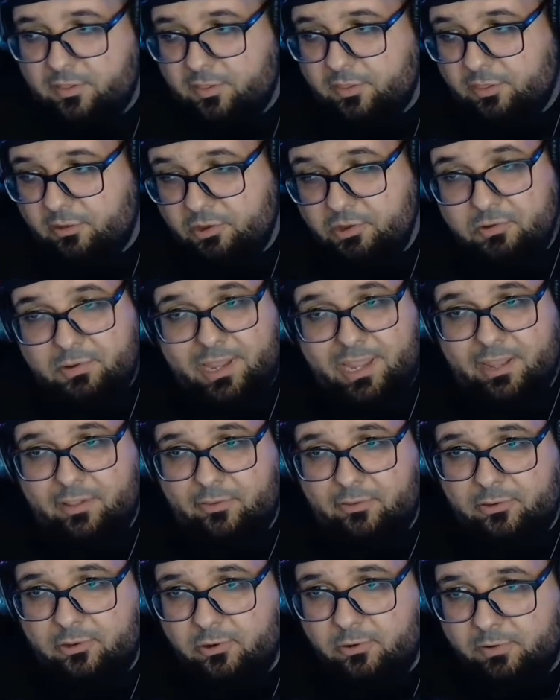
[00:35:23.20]
so you get
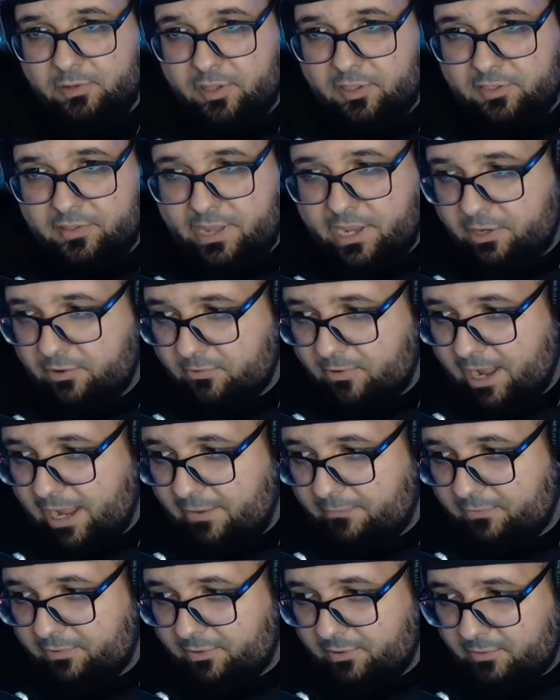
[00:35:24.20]
2 with the snake
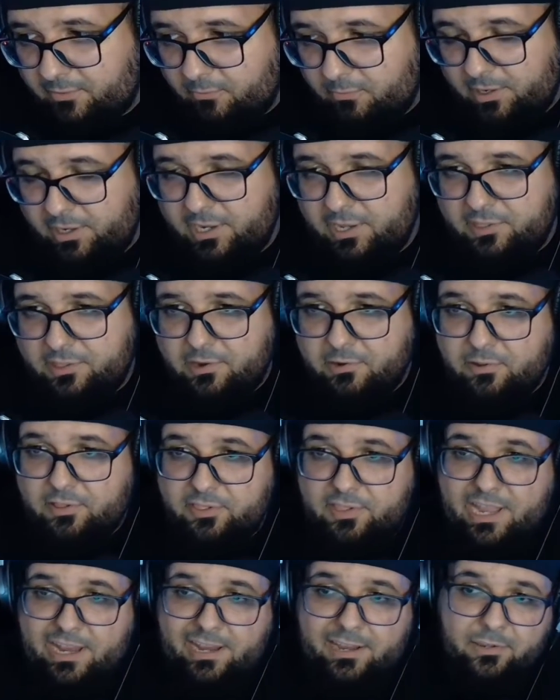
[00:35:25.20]
draft. What is your
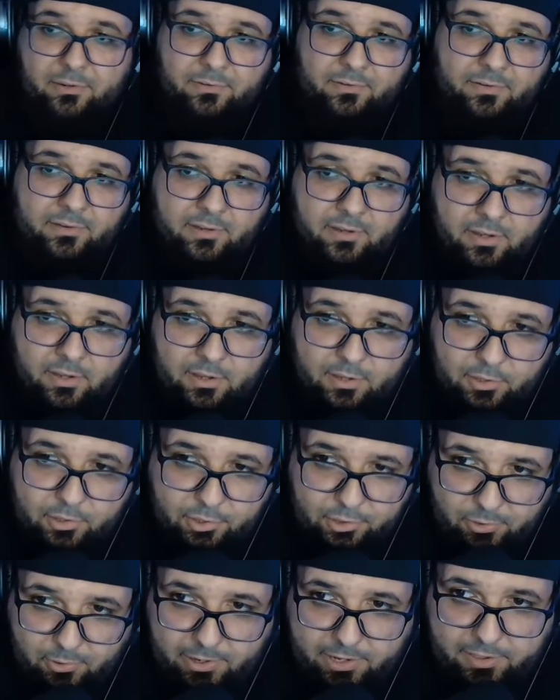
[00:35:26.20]
second
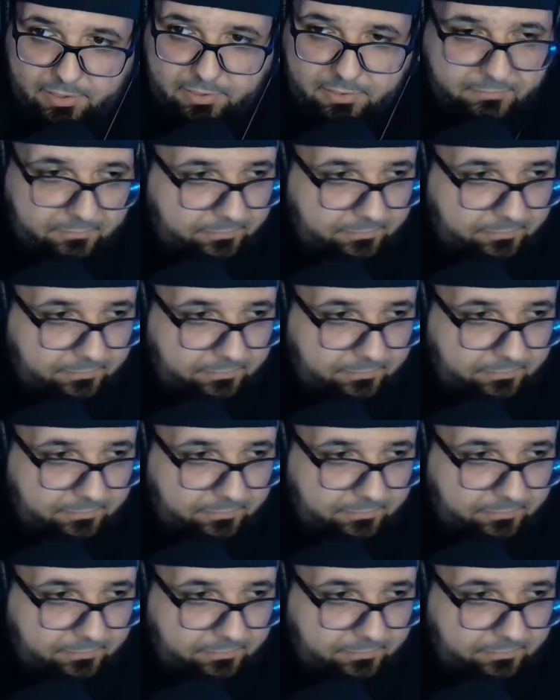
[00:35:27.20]
choice?